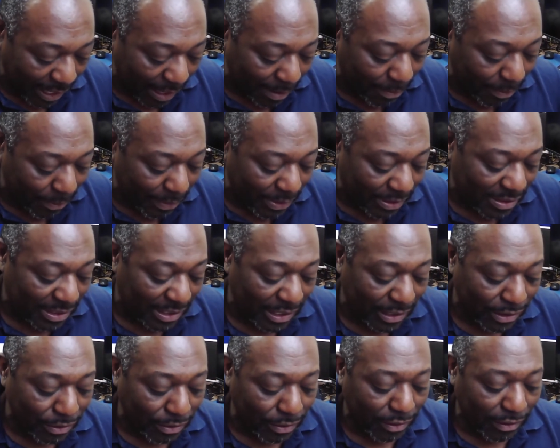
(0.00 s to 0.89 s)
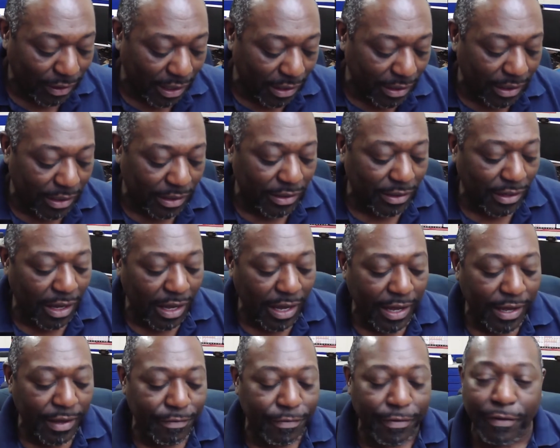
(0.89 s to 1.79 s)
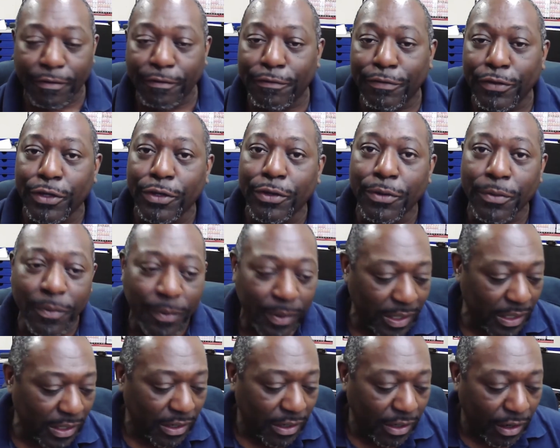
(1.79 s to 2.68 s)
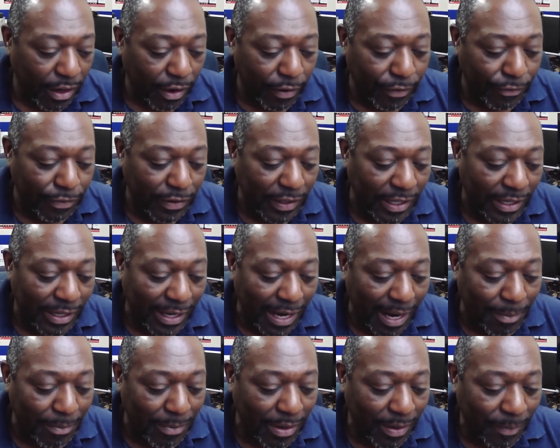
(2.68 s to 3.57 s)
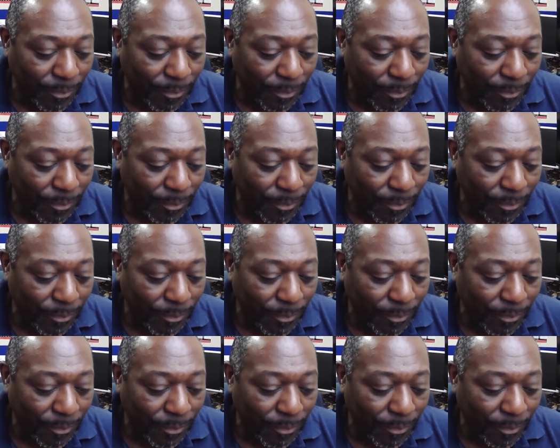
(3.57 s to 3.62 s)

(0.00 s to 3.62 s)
We can see a little live view of the camera,